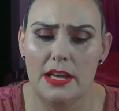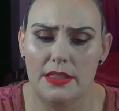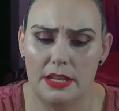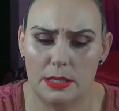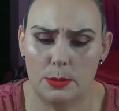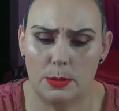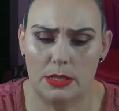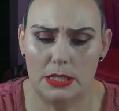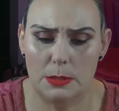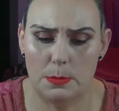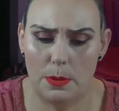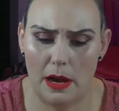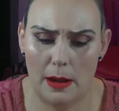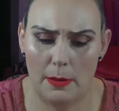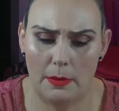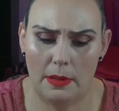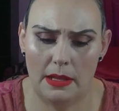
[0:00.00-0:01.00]
This one is
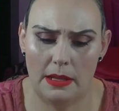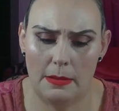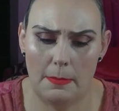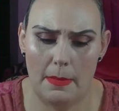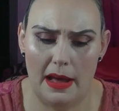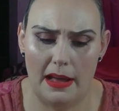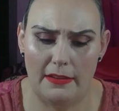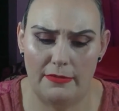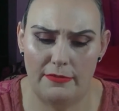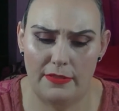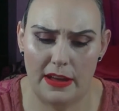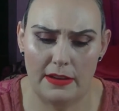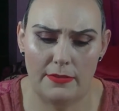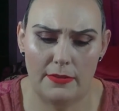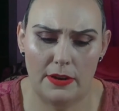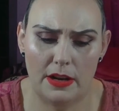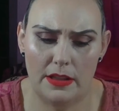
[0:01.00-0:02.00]
probably my
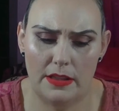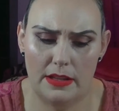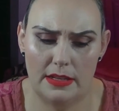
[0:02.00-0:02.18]
favorite.